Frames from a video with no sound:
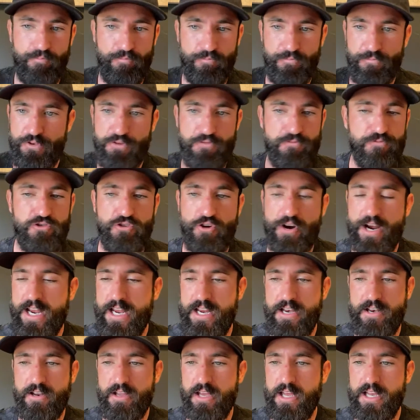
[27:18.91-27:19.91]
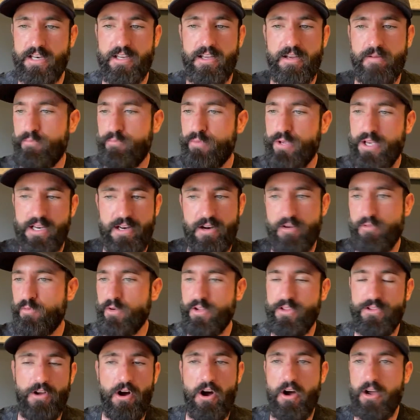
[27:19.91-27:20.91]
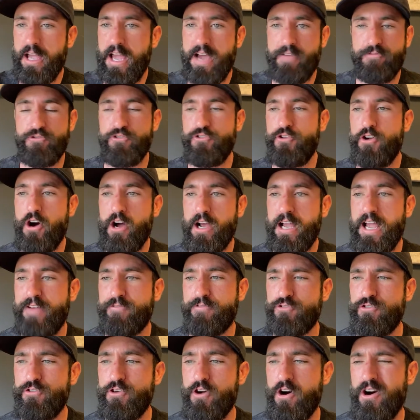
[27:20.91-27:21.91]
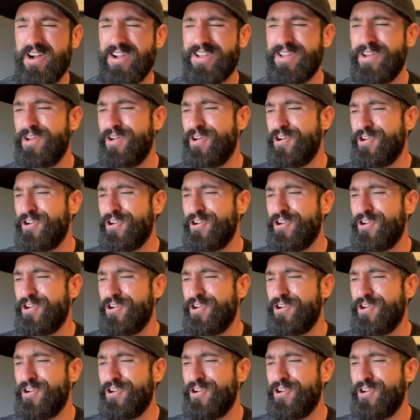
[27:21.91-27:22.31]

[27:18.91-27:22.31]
You've trained and competed with dog after dog after dog.